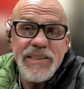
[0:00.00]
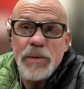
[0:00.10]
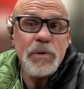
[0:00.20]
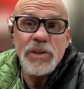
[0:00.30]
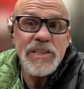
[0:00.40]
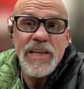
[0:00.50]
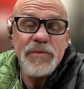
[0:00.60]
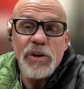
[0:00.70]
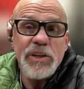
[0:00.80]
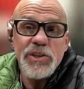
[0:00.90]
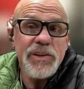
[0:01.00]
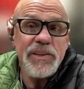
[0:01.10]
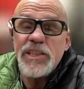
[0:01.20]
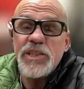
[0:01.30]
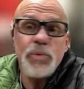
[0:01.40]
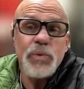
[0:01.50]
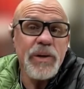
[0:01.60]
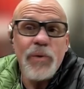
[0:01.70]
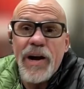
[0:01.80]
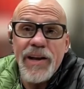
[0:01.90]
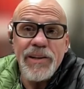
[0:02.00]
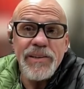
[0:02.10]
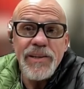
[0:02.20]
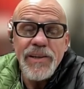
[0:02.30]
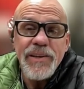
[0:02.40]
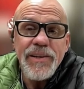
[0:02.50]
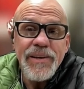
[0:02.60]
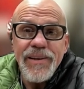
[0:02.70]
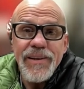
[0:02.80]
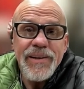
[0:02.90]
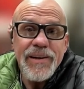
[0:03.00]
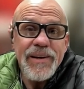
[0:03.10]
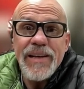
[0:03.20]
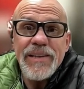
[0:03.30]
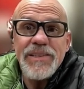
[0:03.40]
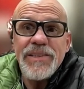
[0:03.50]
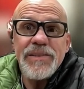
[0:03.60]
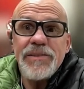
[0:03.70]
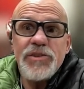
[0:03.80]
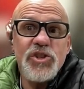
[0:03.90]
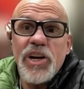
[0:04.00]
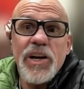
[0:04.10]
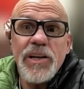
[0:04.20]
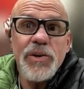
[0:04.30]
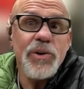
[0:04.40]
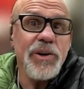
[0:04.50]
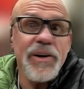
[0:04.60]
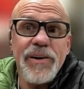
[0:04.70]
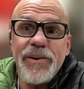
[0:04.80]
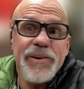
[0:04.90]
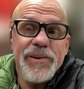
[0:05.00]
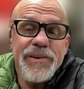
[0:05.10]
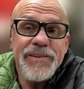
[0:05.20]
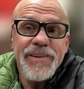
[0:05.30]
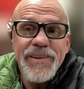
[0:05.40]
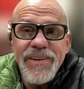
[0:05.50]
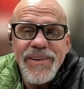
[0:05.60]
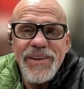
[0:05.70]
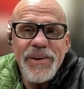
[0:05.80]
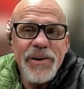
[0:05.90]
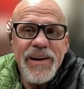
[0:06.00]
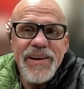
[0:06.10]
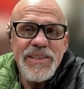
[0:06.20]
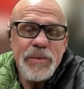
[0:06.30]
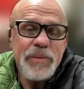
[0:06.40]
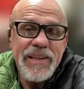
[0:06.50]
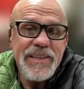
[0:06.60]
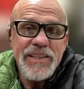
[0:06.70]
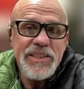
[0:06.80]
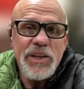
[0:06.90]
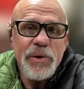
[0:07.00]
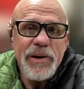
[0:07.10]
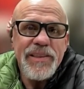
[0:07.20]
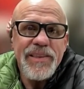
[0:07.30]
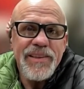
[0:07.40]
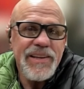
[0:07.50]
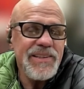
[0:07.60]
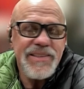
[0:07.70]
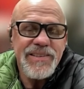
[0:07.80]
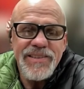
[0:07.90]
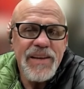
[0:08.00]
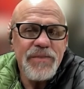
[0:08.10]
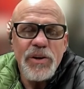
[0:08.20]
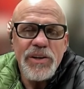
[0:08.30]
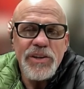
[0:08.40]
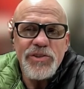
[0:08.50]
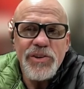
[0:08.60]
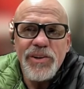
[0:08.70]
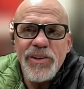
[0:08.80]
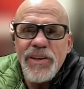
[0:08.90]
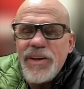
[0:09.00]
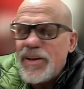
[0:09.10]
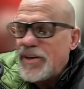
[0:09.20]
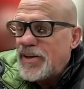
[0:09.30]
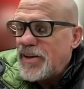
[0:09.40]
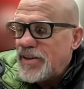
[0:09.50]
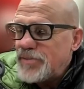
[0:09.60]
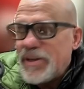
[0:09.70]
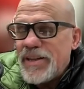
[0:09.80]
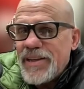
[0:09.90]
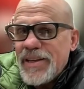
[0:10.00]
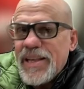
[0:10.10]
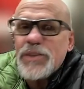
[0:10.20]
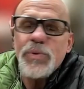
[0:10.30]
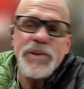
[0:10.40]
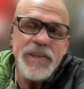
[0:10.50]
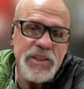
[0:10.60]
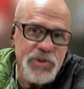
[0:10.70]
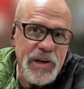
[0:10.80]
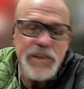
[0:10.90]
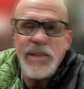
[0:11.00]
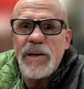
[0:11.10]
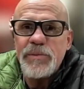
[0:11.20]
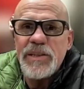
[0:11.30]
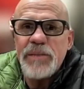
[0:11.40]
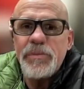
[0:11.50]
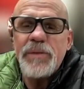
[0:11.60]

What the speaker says: And some people just have no control. They swing wild against Chuck or. You know, someone that doesn't know anything. They just have no control. But that's when the instructor comes in.